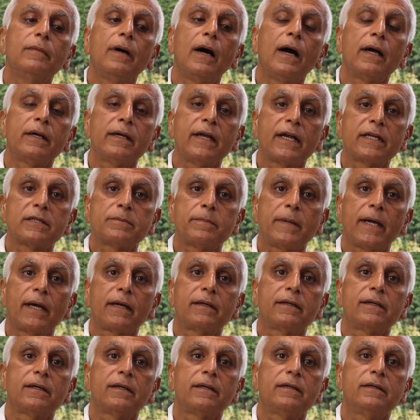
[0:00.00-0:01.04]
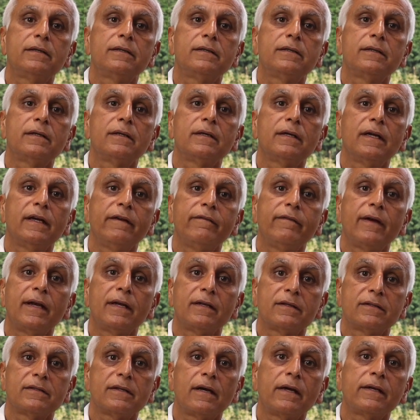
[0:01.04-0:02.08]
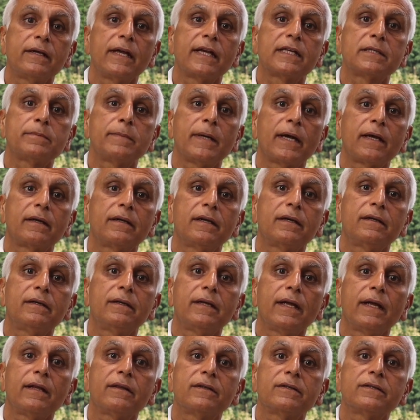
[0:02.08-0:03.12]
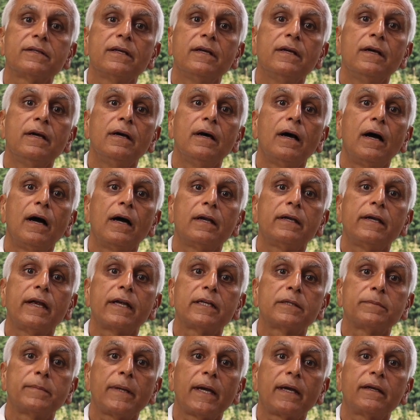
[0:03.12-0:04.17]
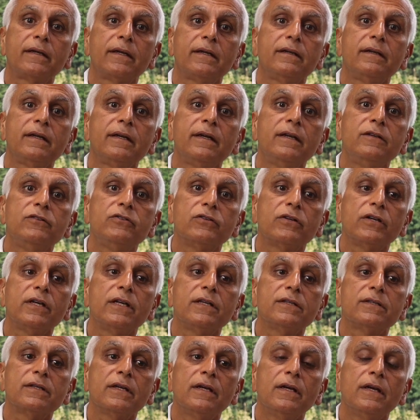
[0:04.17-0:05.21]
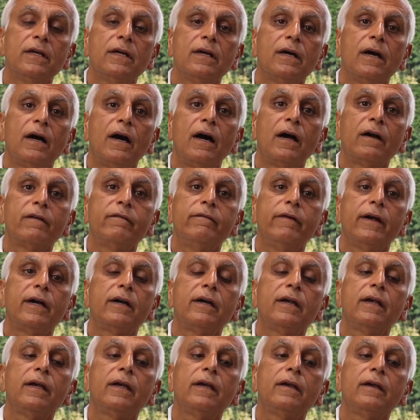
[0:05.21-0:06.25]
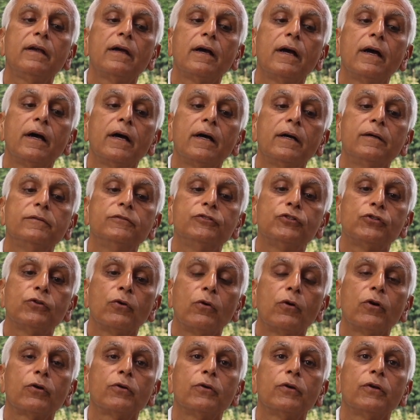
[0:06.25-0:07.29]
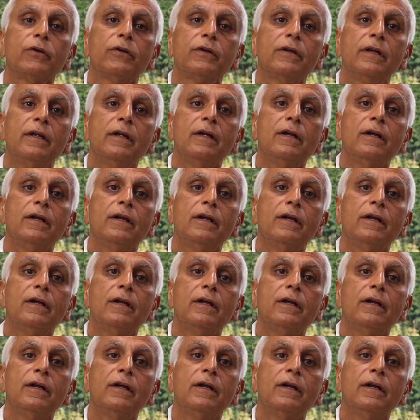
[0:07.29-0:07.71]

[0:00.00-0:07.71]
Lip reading: unexpected events, unexpected deaths, unexpected injuries, are very short on